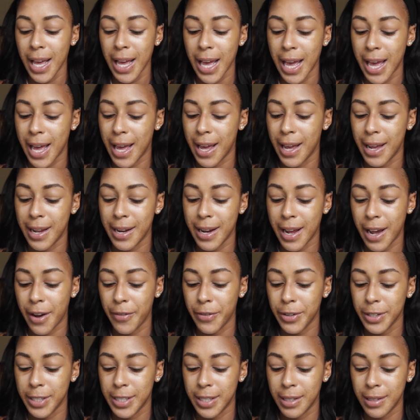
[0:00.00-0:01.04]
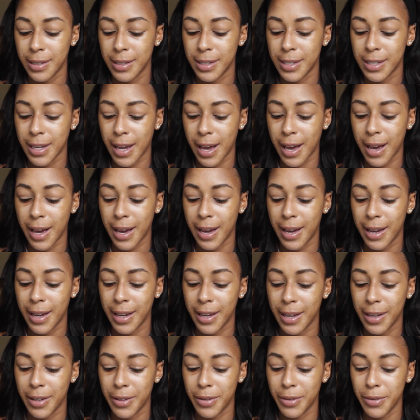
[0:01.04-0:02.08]
And ever since I
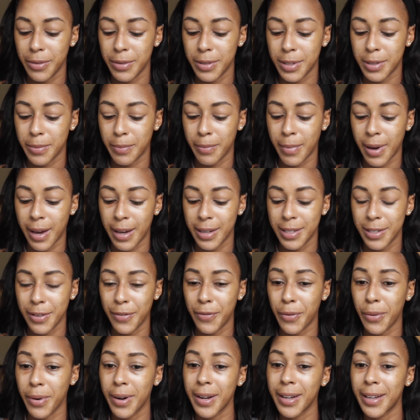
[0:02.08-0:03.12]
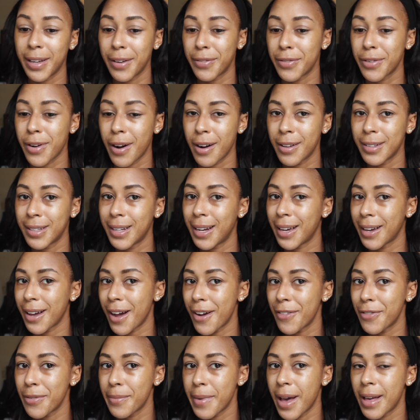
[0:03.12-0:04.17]
used my Sephora gift card that I got
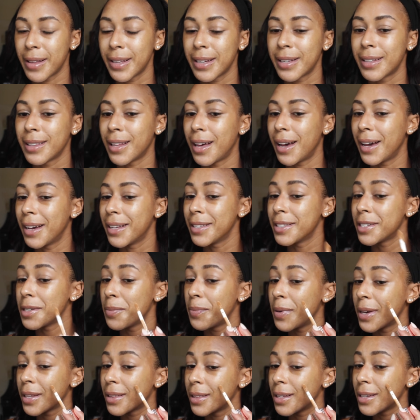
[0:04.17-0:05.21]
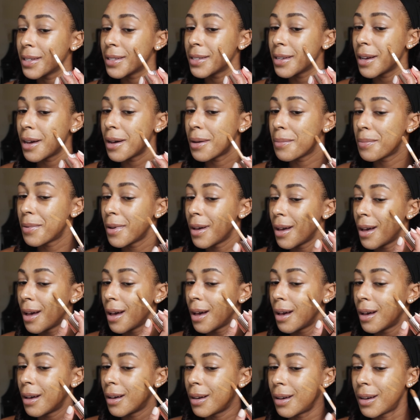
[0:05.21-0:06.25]
from Allie Glines to pick this up,
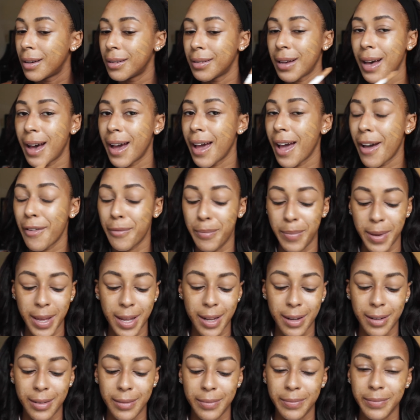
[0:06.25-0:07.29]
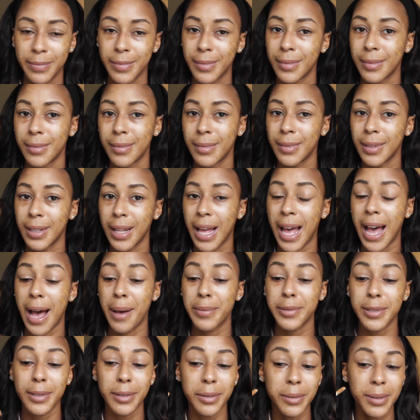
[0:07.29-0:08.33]
I have been
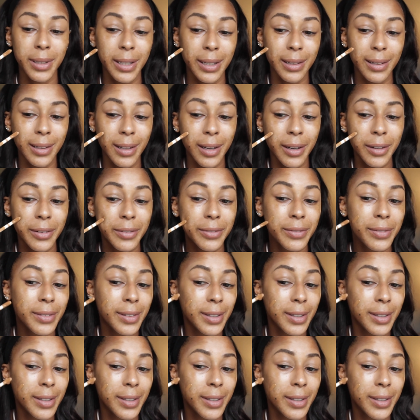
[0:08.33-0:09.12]
absolutely in love.